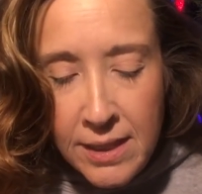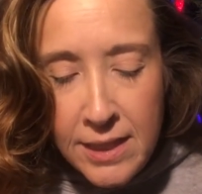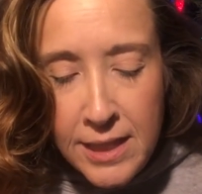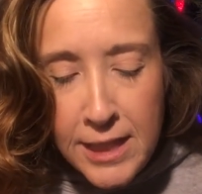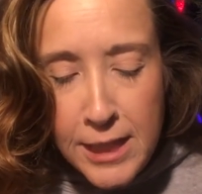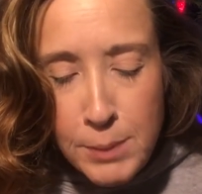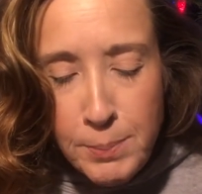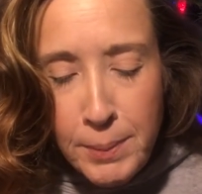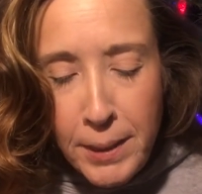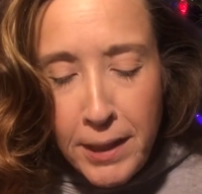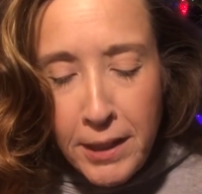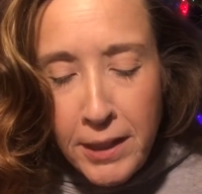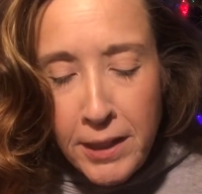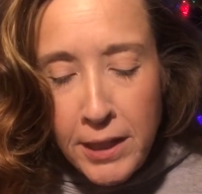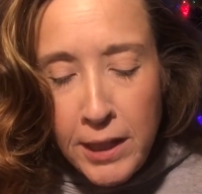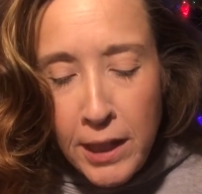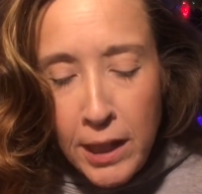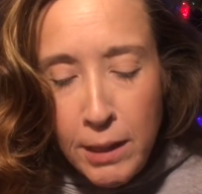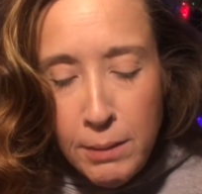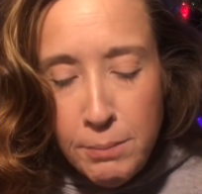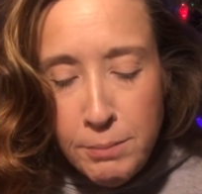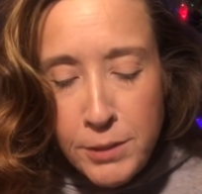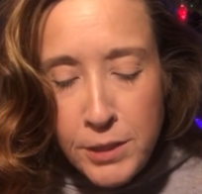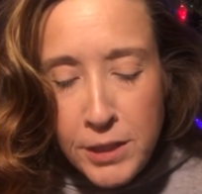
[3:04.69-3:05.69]
This palette
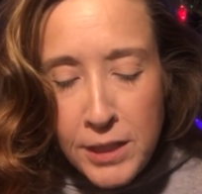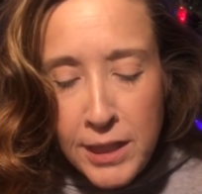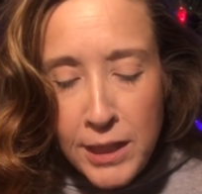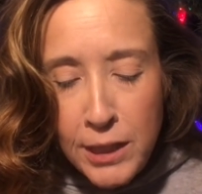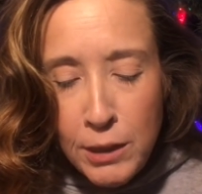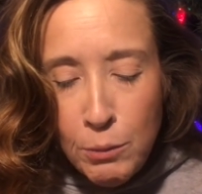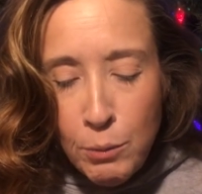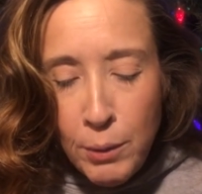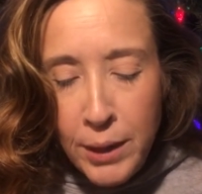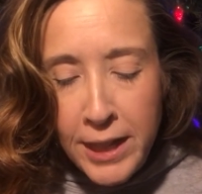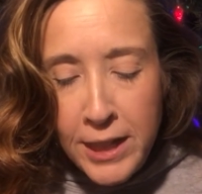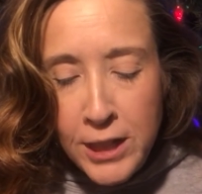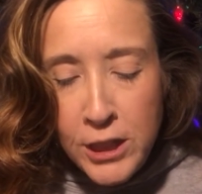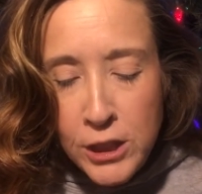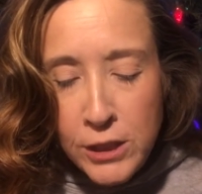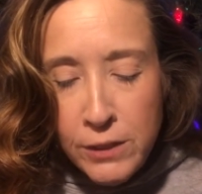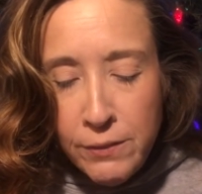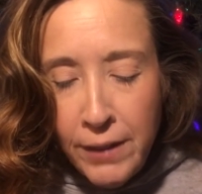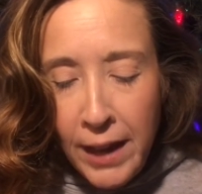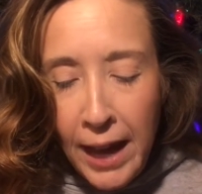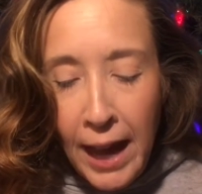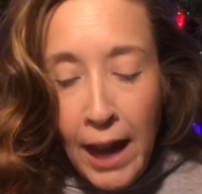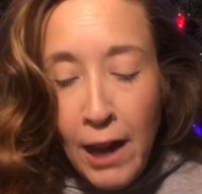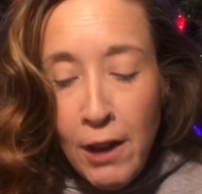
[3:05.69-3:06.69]
comes in a range
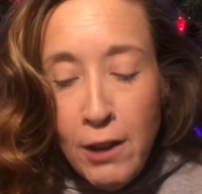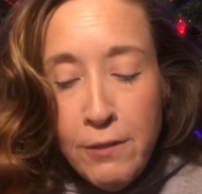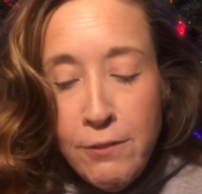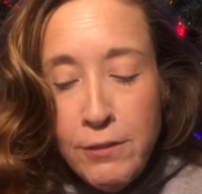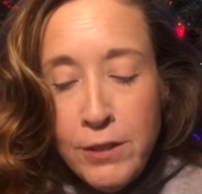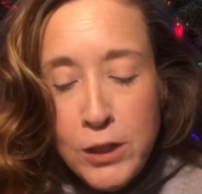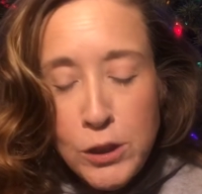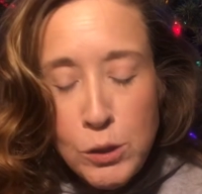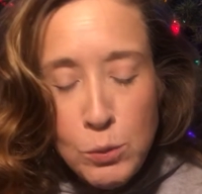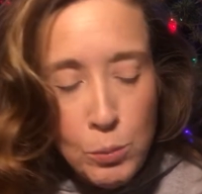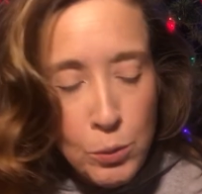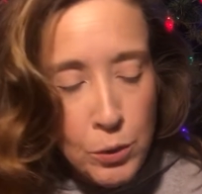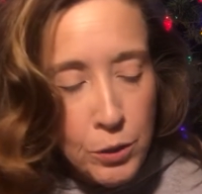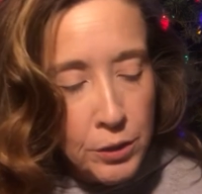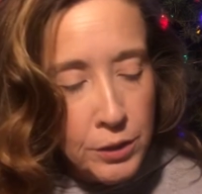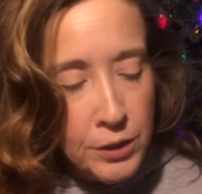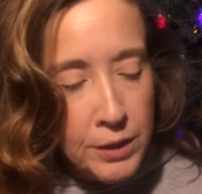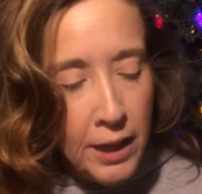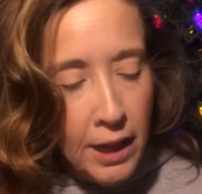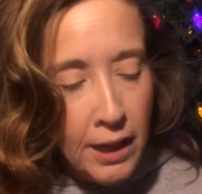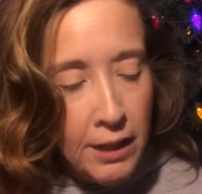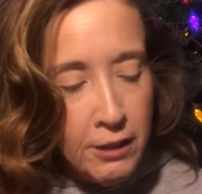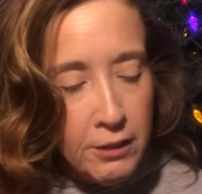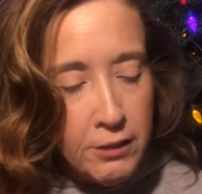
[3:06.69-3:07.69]
of
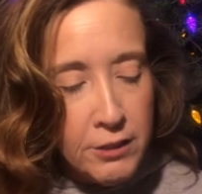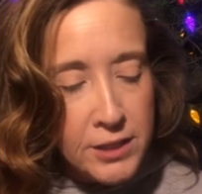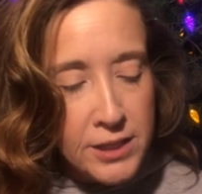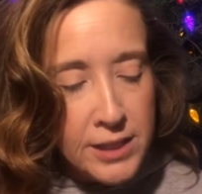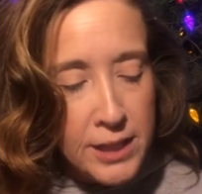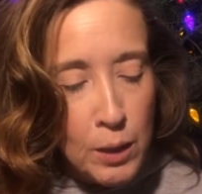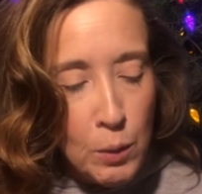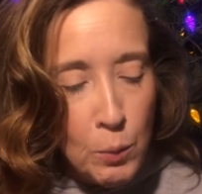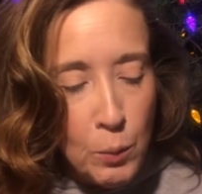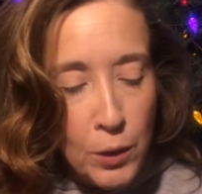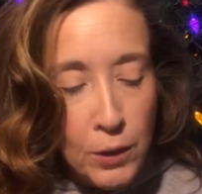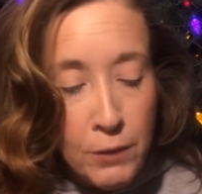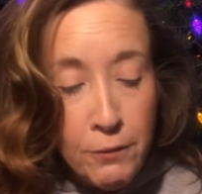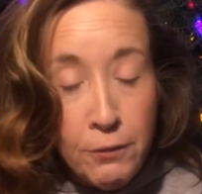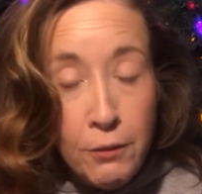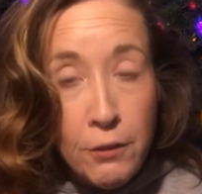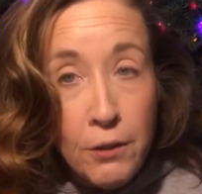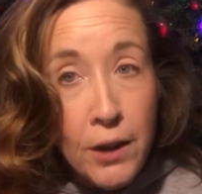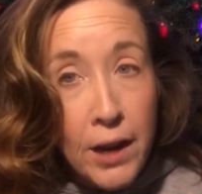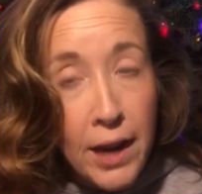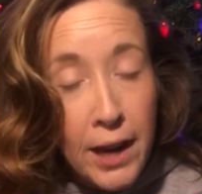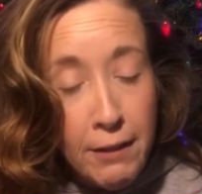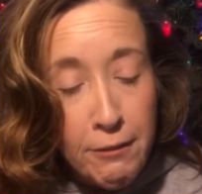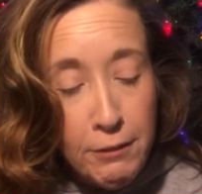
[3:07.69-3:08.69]
out-of-this-world colors that work
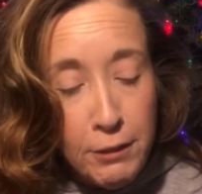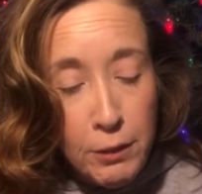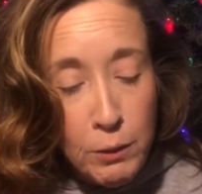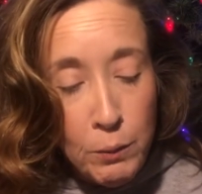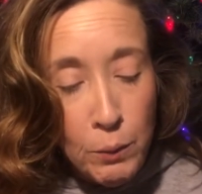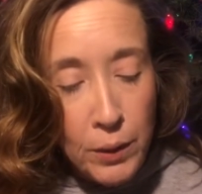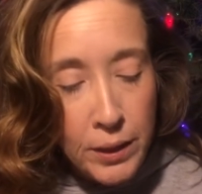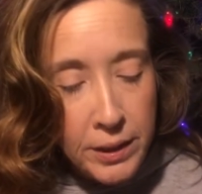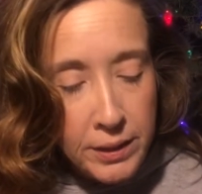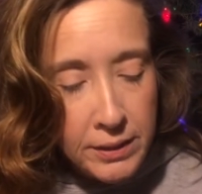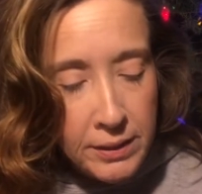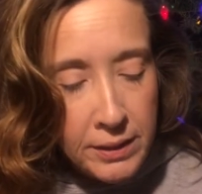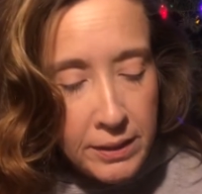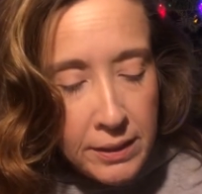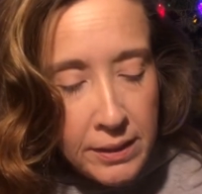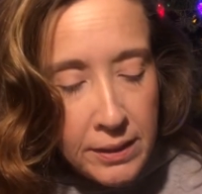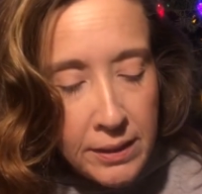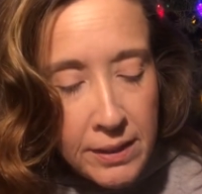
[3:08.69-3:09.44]
for everyone.